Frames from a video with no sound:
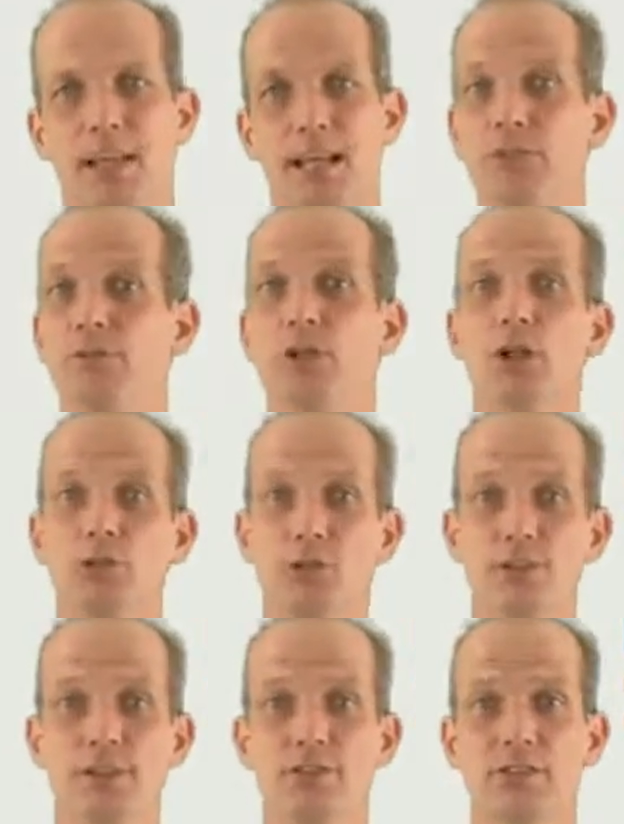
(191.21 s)
As you've learned
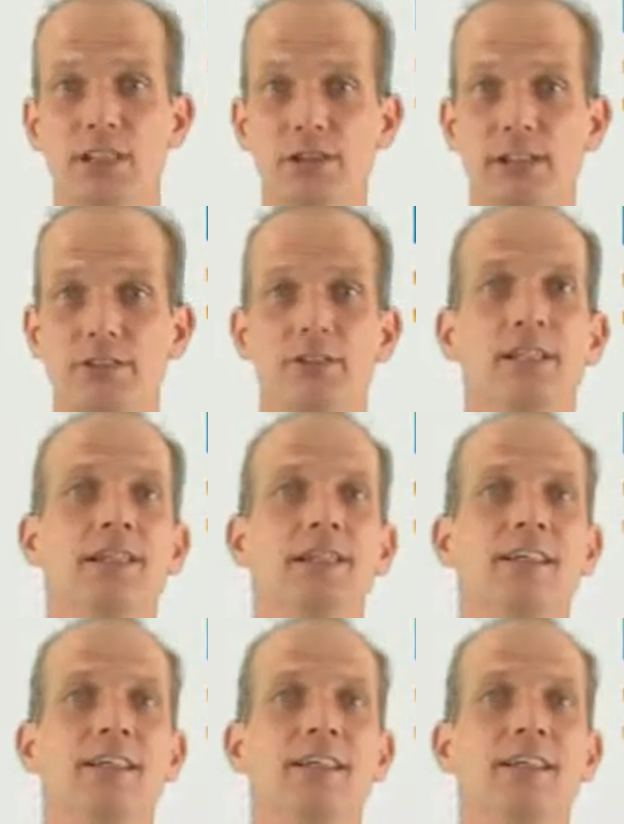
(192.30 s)
through this series,